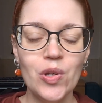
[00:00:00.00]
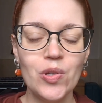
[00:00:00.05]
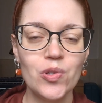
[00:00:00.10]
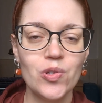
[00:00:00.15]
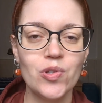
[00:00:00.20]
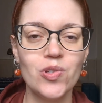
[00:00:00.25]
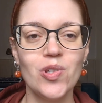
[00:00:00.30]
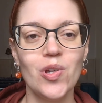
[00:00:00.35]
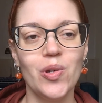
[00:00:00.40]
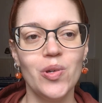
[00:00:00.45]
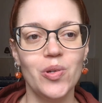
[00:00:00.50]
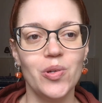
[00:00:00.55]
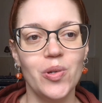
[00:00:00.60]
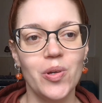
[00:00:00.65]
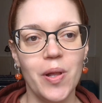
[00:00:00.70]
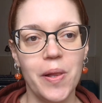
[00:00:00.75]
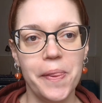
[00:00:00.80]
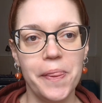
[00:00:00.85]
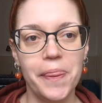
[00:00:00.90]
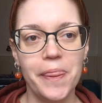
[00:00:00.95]
So,
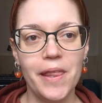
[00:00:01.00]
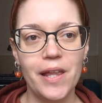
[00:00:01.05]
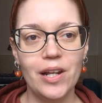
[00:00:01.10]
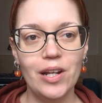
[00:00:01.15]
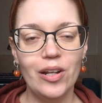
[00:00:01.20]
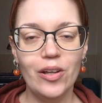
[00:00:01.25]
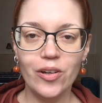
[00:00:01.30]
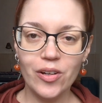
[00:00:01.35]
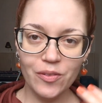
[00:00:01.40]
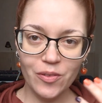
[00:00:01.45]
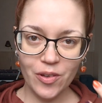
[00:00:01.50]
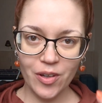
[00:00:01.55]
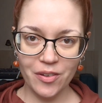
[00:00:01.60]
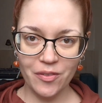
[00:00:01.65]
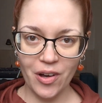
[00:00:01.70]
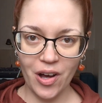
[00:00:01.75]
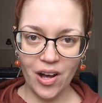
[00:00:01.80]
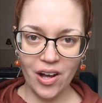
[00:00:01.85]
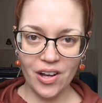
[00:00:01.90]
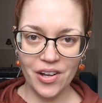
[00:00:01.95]
a lot of you
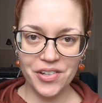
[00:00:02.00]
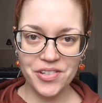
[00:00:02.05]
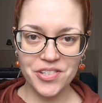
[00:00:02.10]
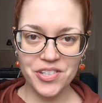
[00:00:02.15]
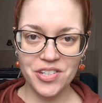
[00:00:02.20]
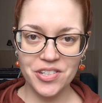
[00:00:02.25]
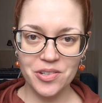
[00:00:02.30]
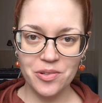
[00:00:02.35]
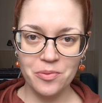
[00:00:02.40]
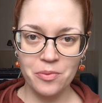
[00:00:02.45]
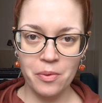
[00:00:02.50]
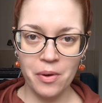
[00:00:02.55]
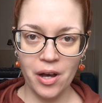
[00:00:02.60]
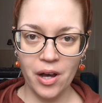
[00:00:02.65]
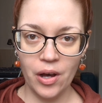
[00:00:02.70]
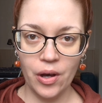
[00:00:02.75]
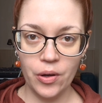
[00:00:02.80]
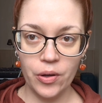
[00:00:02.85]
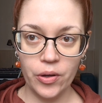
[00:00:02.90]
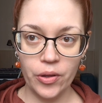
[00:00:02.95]
have asked
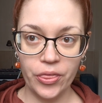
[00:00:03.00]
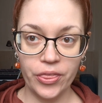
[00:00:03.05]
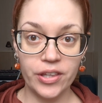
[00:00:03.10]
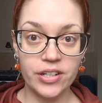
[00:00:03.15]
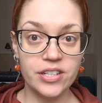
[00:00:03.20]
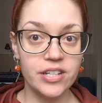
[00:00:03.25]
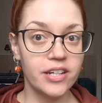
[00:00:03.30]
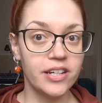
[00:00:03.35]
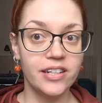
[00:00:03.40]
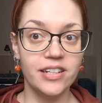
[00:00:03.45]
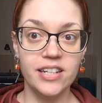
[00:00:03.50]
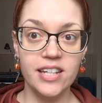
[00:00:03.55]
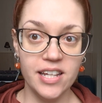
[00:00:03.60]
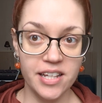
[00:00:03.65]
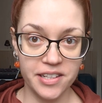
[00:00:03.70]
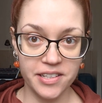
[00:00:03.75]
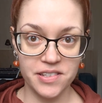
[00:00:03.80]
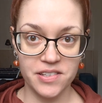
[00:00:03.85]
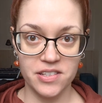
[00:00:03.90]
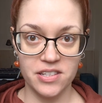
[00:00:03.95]
about the
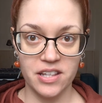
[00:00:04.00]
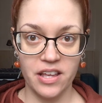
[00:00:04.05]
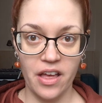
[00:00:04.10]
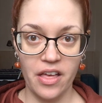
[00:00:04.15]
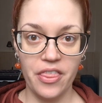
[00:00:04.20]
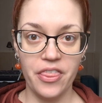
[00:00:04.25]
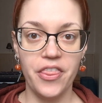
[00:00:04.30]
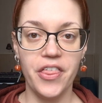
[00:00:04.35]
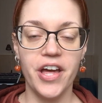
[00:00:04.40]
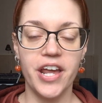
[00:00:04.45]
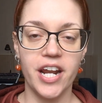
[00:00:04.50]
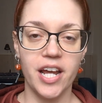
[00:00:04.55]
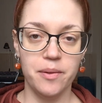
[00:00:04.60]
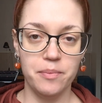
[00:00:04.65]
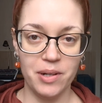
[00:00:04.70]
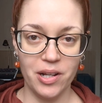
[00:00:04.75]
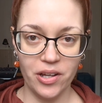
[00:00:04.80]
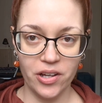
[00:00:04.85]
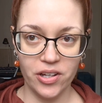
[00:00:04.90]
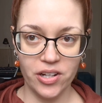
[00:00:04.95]
techniques that
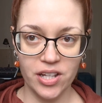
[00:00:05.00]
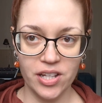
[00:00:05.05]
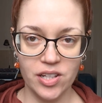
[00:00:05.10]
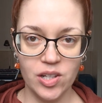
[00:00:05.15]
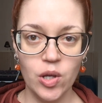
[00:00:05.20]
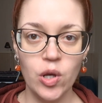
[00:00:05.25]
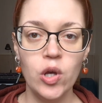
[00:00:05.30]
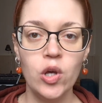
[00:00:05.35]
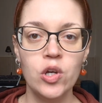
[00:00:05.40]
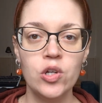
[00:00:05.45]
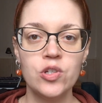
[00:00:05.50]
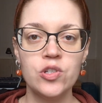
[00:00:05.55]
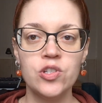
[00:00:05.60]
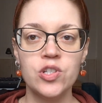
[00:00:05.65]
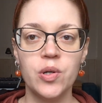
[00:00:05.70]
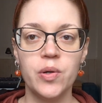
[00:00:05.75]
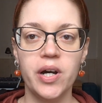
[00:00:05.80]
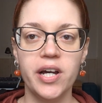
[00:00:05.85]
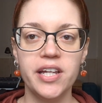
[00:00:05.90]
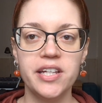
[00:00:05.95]
I'm learning.
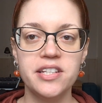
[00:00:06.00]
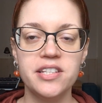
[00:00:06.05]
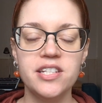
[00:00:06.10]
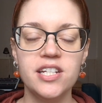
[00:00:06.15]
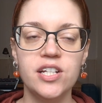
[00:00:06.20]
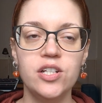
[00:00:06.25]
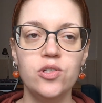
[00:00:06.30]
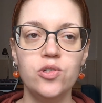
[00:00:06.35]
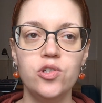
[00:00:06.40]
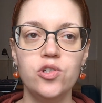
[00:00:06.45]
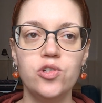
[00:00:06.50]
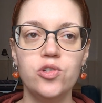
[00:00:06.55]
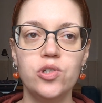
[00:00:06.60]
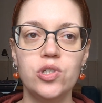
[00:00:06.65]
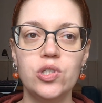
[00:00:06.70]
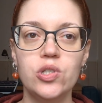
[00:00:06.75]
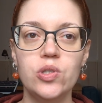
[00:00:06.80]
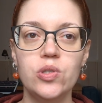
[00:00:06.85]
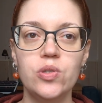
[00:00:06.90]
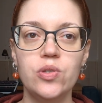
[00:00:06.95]
So I intend to
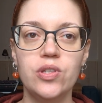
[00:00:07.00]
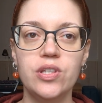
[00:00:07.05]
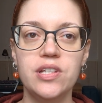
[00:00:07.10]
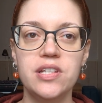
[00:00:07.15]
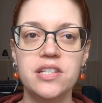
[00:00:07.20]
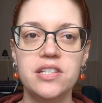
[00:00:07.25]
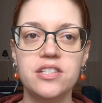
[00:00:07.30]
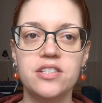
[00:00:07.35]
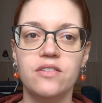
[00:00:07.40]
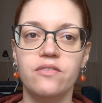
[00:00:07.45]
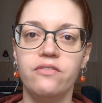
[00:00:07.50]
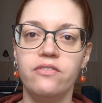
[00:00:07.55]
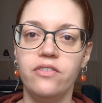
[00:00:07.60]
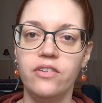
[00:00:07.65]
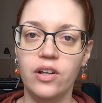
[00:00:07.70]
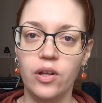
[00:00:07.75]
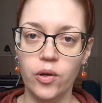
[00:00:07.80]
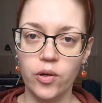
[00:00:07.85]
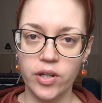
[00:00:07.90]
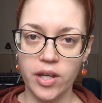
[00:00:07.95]
do these
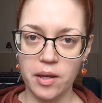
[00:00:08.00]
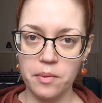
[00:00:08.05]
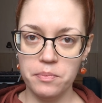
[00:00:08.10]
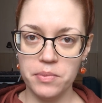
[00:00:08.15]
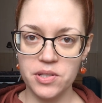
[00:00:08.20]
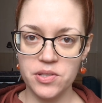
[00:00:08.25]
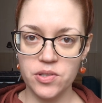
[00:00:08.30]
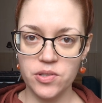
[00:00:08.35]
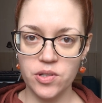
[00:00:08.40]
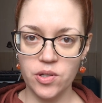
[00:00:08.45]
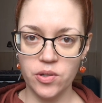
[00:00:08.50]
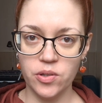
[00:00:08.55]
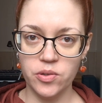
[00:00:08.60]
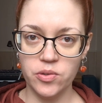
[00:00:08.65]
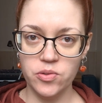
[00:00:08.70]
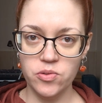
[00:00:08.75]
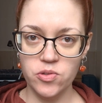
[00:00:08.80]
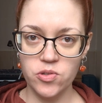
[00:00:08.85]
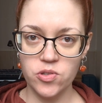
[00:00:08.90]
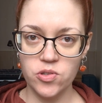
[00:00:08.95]
vlog
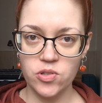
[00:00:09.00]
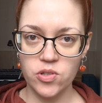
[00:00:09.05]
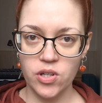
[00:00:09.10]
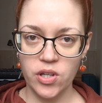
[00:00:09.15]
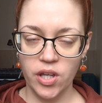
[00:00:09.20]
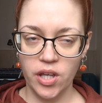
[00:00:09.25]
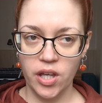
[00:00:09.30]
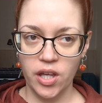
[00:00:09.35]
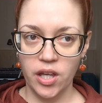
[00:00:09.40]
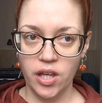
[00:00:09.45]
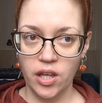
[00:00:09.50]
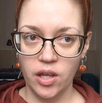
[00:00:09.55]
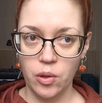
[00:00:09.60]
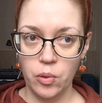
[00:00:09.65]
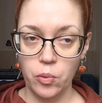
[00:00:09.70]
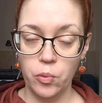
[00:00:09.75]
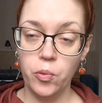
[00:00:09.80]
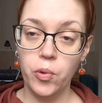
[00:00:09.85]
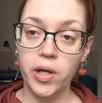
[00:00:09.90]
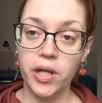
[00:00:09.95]
episodes
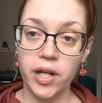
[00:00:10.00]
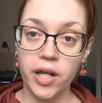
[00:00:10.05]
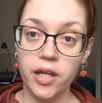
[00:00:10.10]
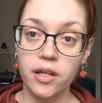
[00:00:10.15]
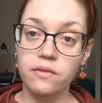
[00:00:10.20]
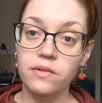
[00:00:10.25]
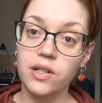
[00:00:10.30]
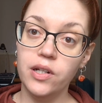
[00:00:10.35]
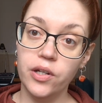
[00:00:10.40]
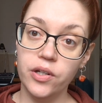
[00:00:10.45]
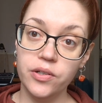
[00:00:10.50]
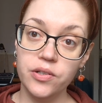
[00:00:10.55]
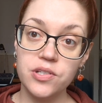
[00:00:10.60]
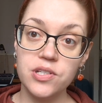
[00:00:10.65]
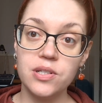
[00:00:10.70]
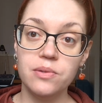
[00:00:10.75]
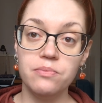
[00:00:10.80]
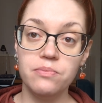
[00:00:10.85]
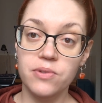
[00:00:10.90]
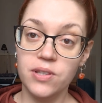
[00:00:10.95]
when I have learned
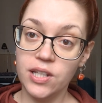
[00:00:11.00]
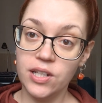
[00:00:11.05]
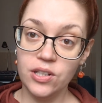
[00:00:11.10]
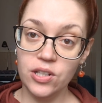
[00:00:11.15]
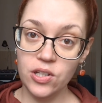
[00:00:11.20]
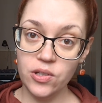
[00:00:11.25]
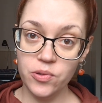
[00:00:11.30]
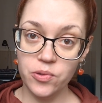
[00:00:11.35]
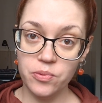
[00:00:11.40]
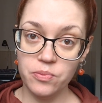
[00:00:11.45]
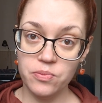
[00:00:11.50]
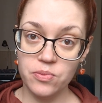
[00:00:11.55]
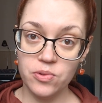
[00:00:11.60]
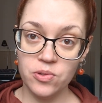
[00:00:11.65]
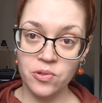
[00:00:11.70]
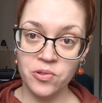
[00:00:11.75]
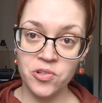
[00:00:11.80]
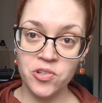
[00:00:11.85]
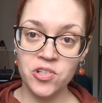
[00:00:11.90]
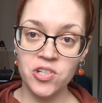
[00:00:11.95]
something new,
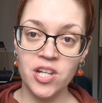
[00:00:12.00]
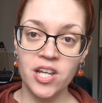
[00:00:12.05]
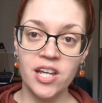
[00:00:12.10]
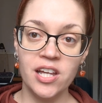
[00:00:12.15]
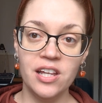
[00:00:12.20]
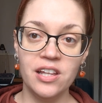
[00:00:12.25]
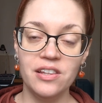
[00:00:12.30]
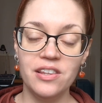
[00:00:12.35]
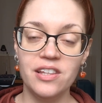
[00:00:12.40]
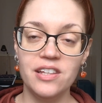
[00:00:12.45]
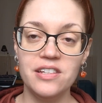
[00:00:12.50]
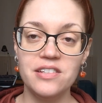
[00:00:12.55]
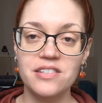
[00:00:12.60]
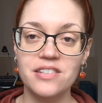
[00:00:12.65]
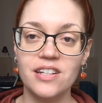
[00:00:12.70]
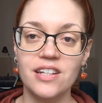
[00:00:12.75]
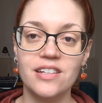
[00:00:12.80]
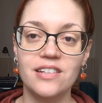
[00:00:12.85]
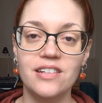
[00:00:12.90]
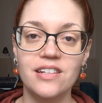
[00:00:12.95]
to share these
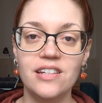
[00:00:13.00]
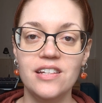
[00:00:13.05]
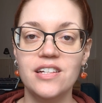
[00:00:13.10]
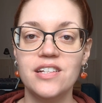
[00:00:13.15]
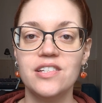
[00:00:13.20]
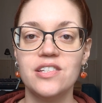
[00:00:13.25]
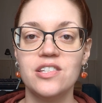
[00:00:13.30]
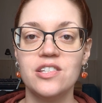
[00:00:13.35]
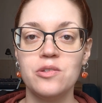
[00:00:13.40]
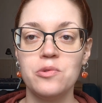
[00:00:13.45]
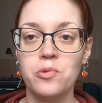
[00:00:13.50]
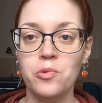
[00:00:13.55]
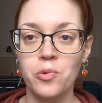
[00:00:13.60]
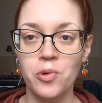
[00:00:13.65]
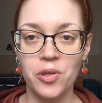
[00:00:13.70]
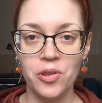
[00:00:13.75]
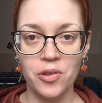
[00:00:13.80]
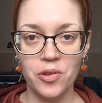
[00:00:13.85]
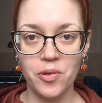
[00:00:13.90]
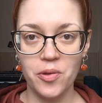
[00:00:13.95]
techniques
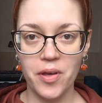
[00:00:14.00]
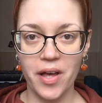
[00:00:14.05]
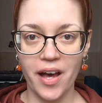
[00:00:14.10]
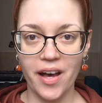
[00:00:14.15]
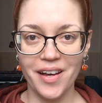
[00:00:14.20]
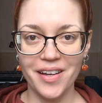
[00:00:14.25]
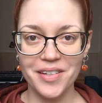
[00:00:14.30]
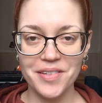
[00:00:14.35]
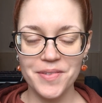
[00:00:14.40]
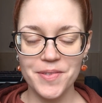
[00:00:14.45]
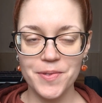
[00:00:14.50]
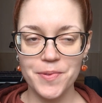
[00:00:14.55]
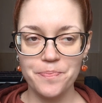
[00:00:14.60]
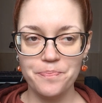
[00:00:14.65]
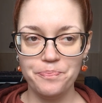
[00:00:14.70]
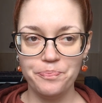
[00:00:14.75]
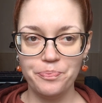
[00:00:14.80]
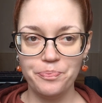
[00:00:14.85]
with you guys.